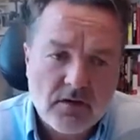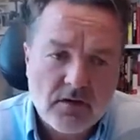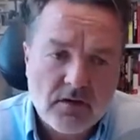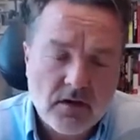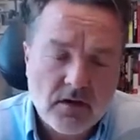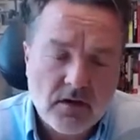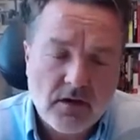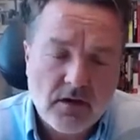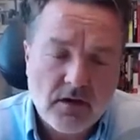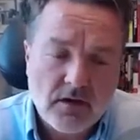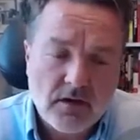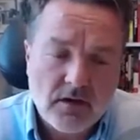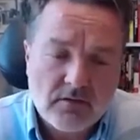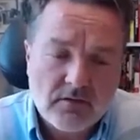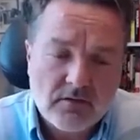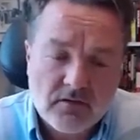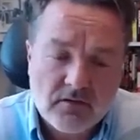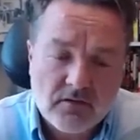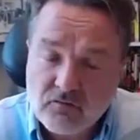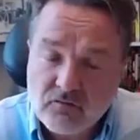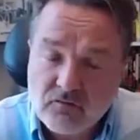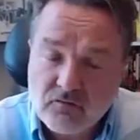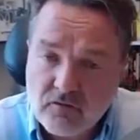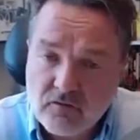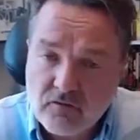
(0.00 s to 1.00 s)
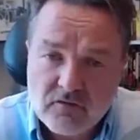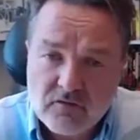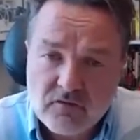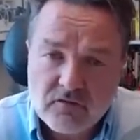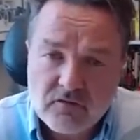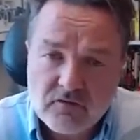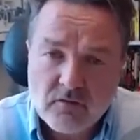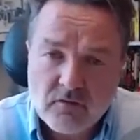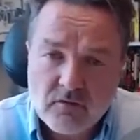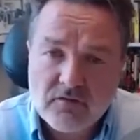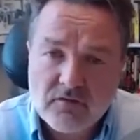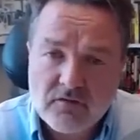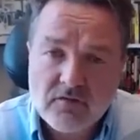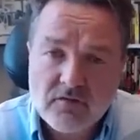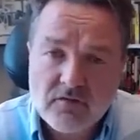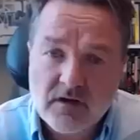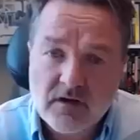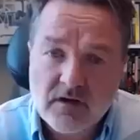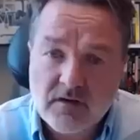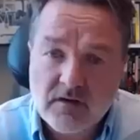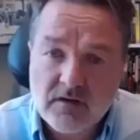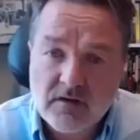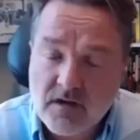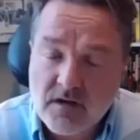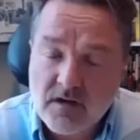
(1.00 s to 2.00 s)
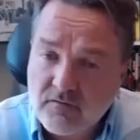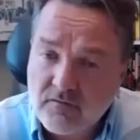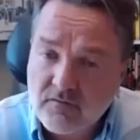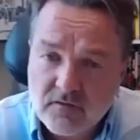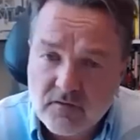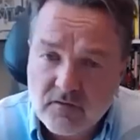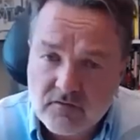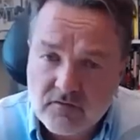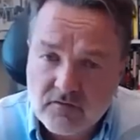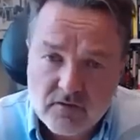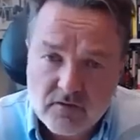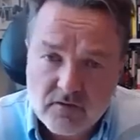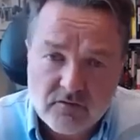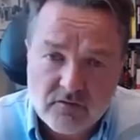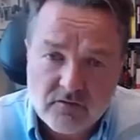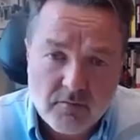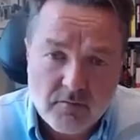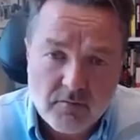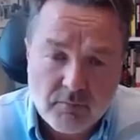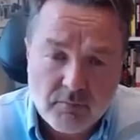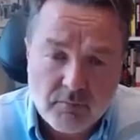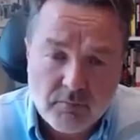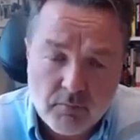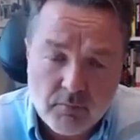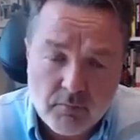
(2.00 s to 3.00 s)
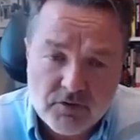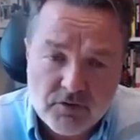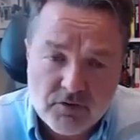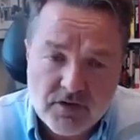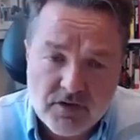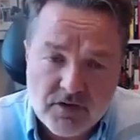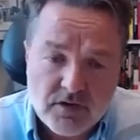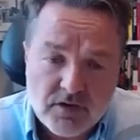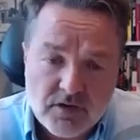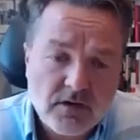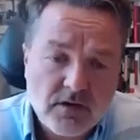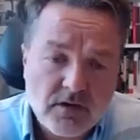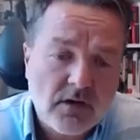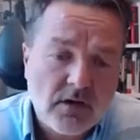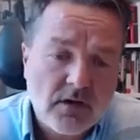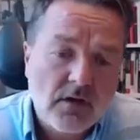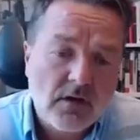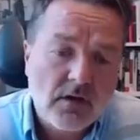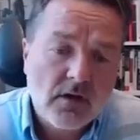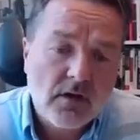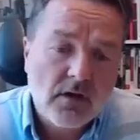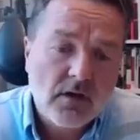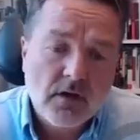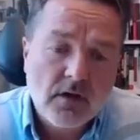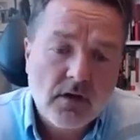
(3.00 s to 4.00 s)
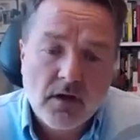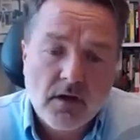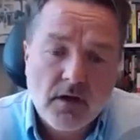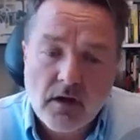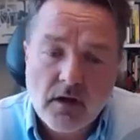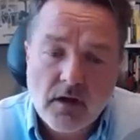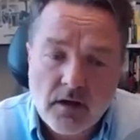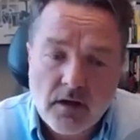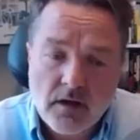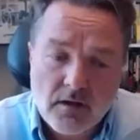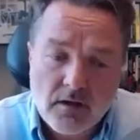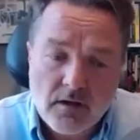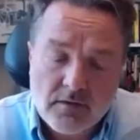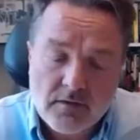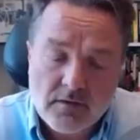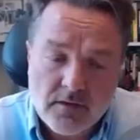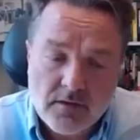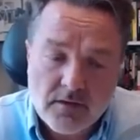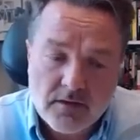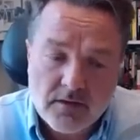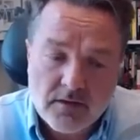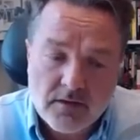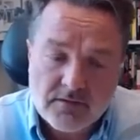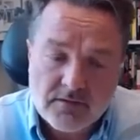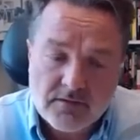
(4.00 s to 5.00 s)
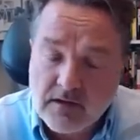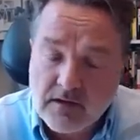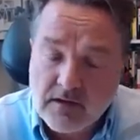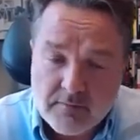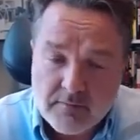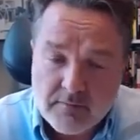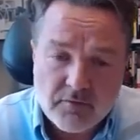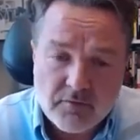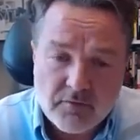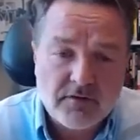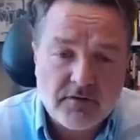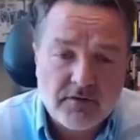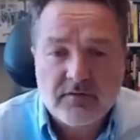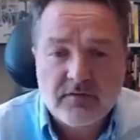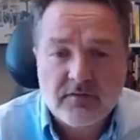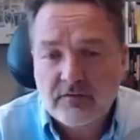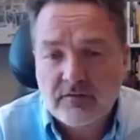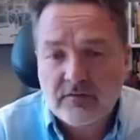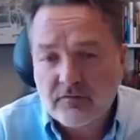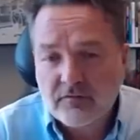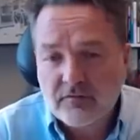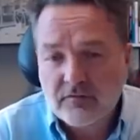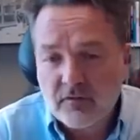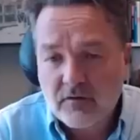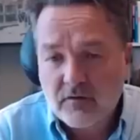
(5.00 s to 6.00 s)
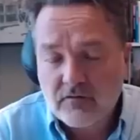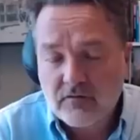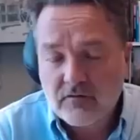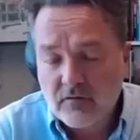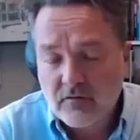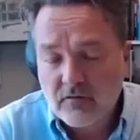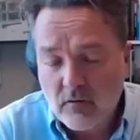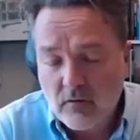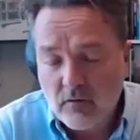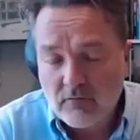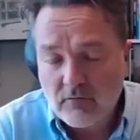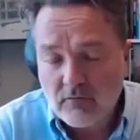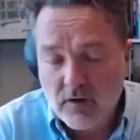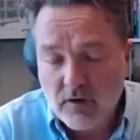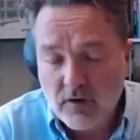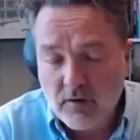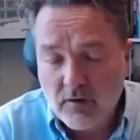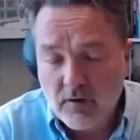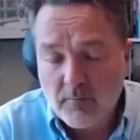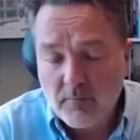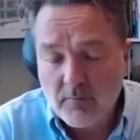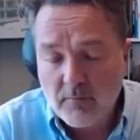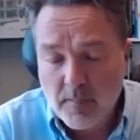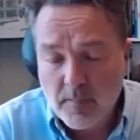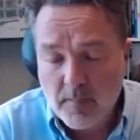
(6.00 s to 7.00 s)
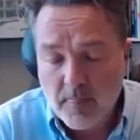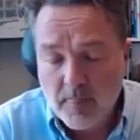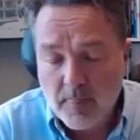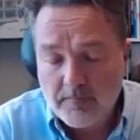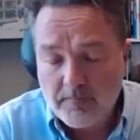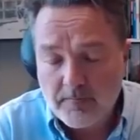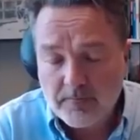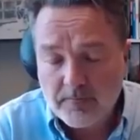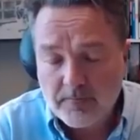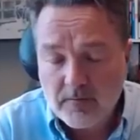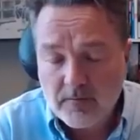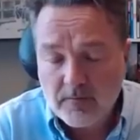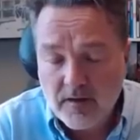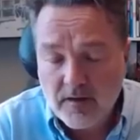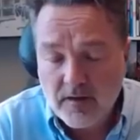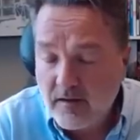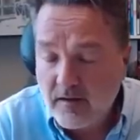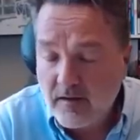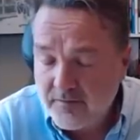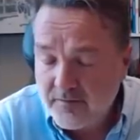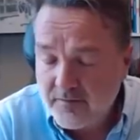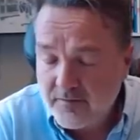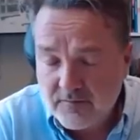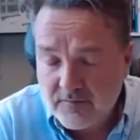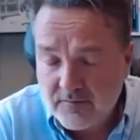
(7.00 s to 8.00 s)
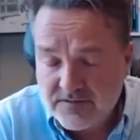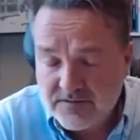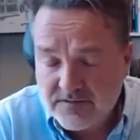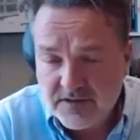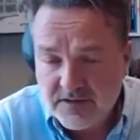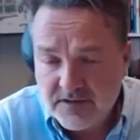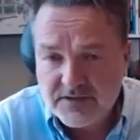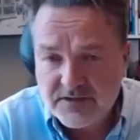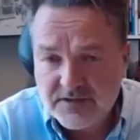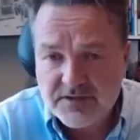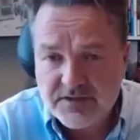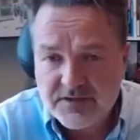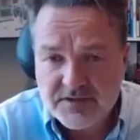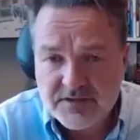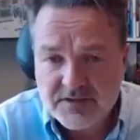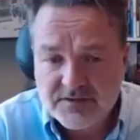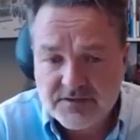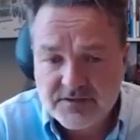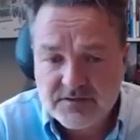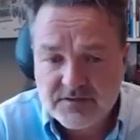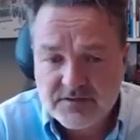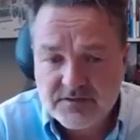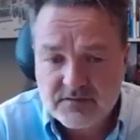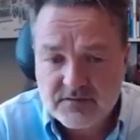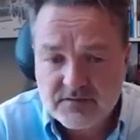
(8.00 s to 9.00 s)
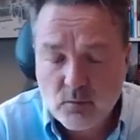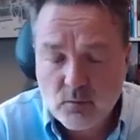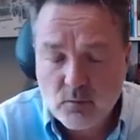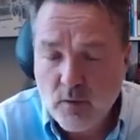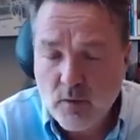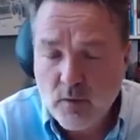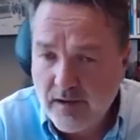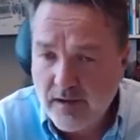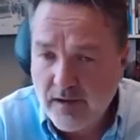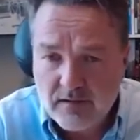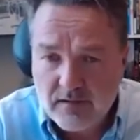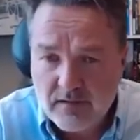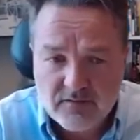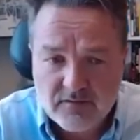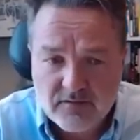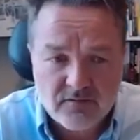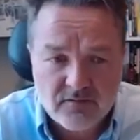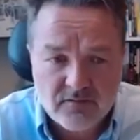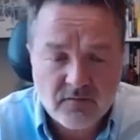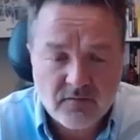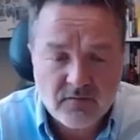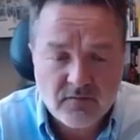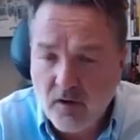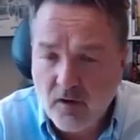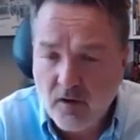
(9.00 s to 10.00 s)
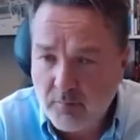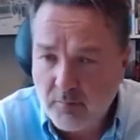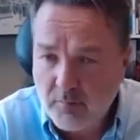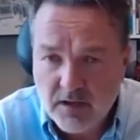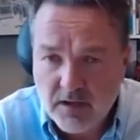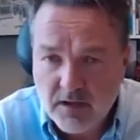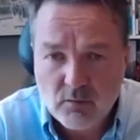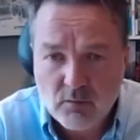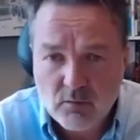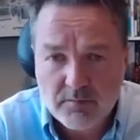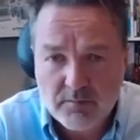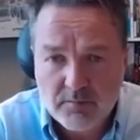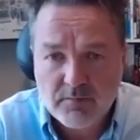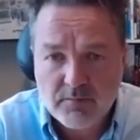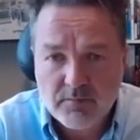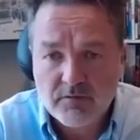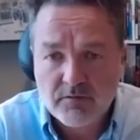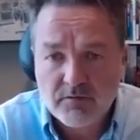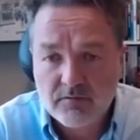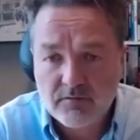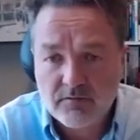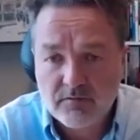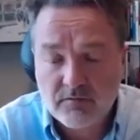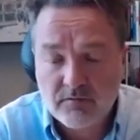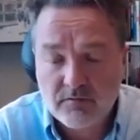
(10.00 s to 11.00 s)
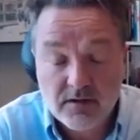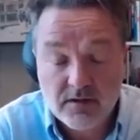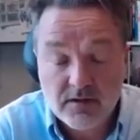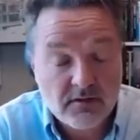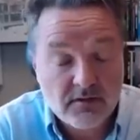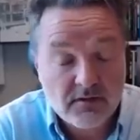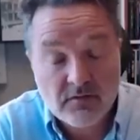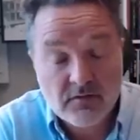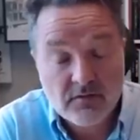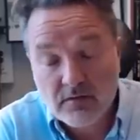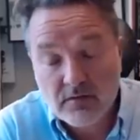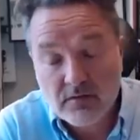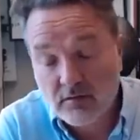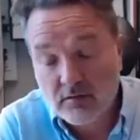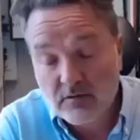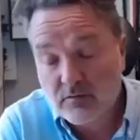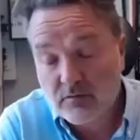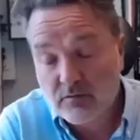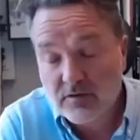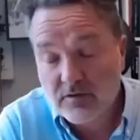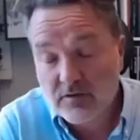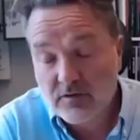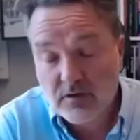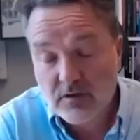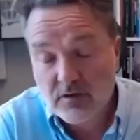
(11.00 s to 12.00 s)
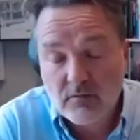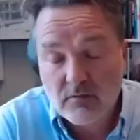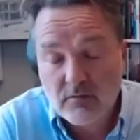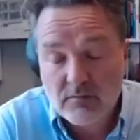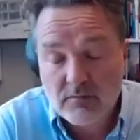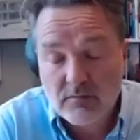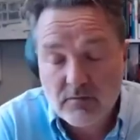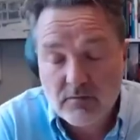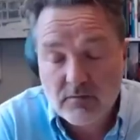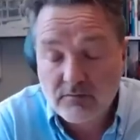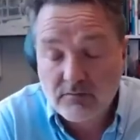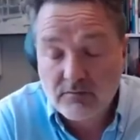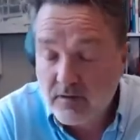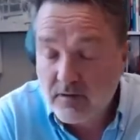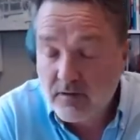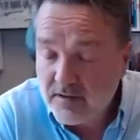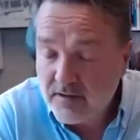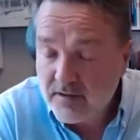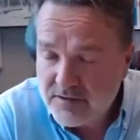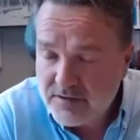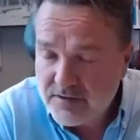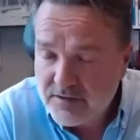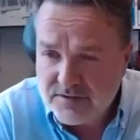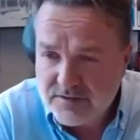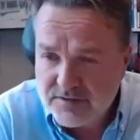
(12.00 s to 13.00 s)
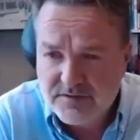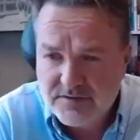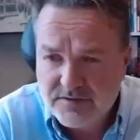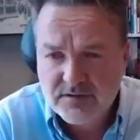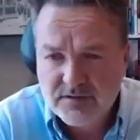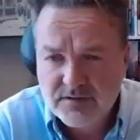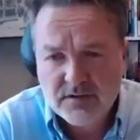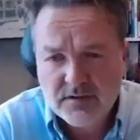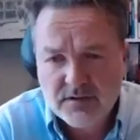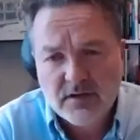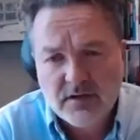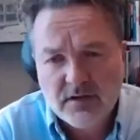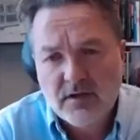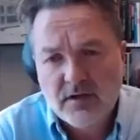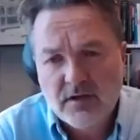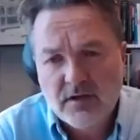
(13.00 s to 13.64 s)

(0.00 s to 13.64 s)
the destructions of civilian infrastructure and property, the deliberate destruction of health facilities, wells, farming equipment, and even the looting of religious